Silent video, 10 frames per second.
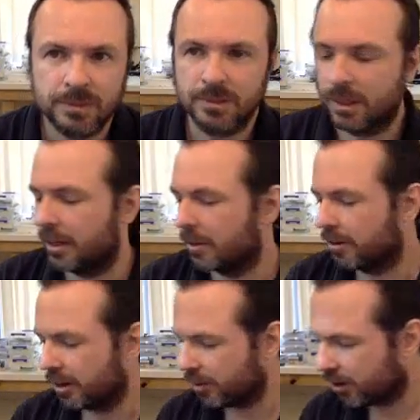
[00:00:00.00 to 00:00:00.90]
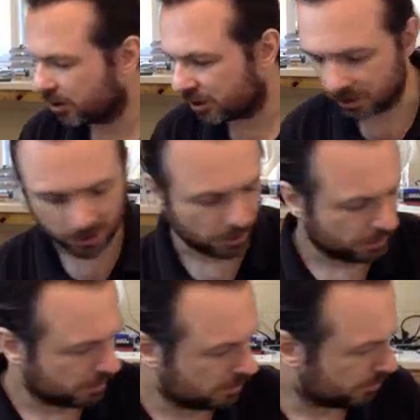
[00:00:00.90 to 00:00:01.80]
Yeah, Greg, when I looked at the
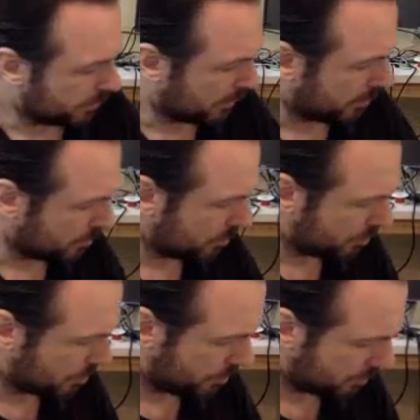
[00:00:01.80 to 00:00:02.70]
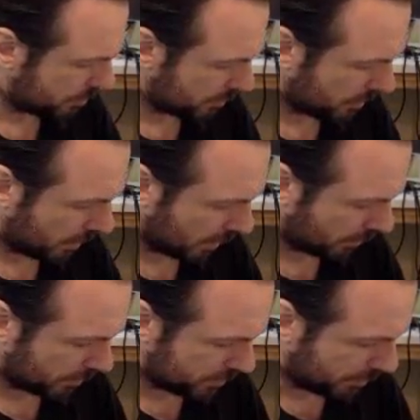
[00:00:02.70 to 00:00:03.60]
other hinge,
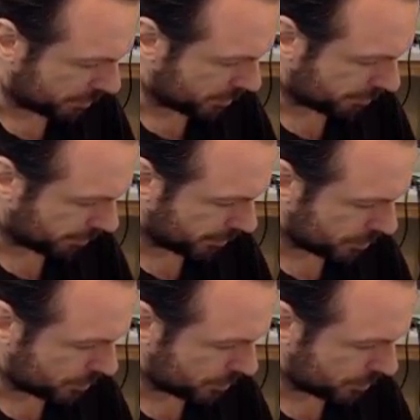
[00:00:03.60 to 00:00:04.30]
it's very different in